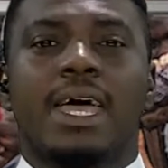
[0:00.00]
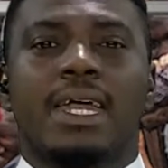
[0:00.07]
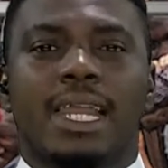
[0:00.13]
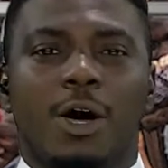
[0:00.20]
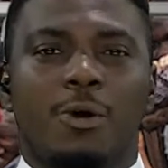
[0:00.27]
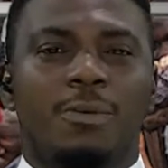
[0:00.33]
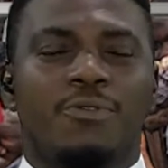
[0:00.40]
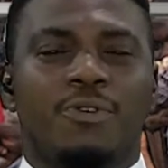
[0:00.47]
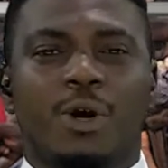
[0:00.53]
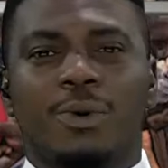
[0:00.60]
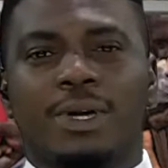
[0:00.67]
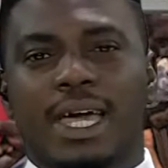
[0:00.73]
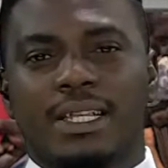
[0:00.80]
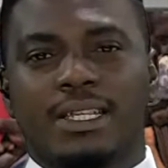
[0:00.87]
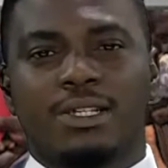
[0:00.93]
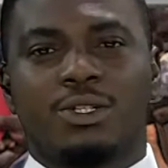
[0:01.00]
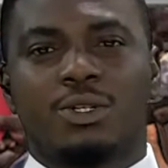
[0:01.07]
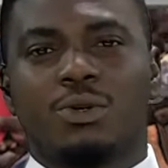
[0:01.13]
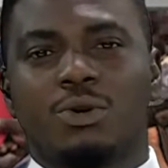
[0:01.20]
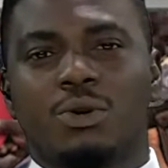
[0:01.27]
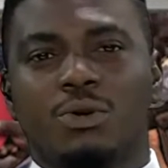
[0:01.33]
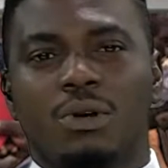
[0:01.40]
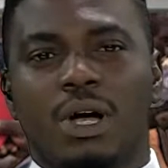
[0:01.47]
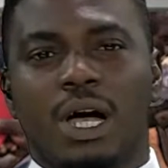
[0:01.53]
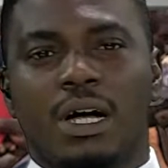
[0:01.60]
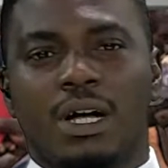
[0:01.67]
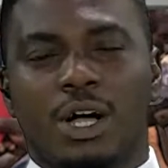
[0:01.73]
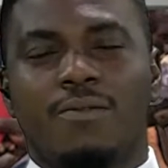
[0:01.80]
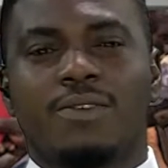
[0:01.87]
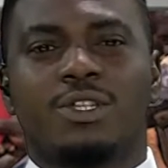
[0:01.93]
Now, before we get into our
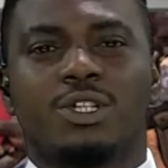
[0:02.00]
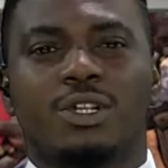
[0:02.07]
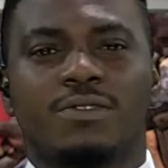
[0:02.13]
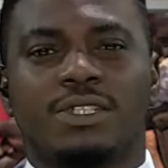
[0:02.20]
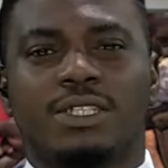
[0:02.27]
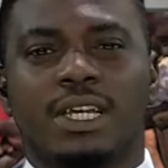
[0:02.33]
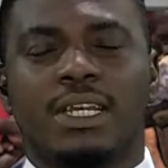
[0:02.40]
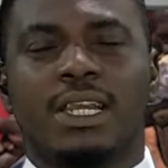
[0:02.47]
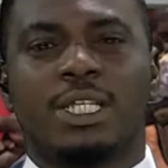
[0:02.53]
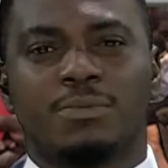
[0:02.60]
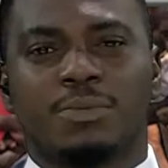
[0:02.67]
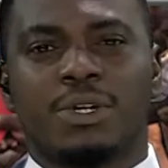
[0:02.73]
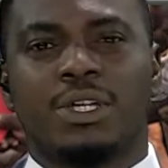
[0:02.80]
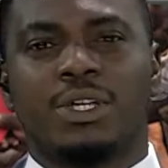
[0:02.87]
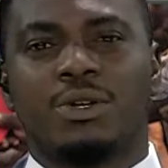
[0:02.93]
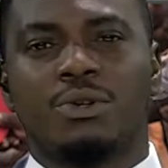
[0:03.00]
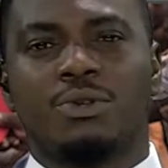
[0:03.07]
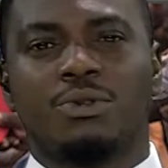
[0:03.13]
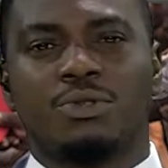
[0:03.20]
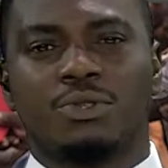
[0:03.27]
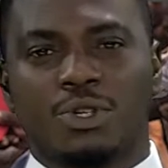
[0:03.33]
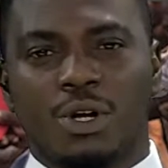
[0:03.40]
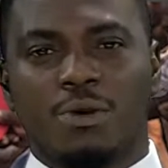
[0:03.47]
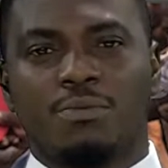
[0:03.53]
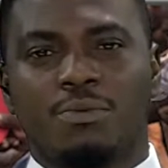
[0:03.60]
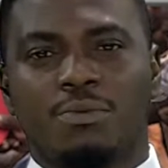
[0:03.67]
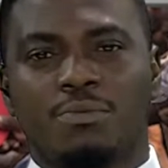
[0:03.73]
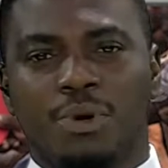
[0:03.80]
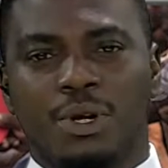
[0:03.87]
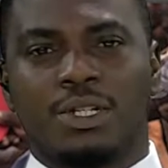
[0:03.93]
conversation of the day, let's bring you some
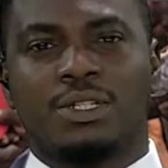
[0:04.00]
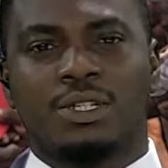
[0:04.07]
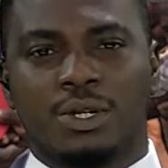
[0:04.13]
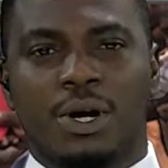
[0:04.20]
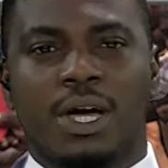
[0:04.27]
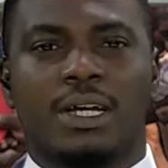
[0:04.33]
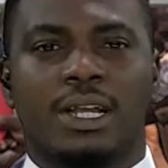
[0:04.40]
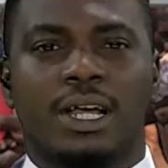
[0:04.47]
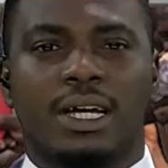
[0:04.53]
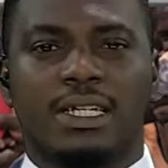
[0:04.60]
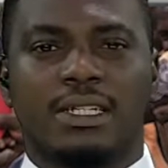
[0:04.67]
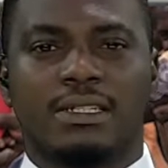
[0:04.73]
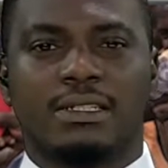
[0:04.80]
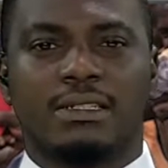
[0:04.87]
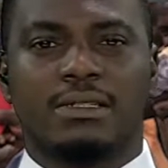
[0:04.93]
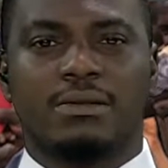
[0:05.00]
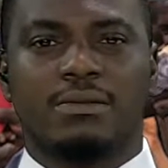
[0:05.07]
political headlines.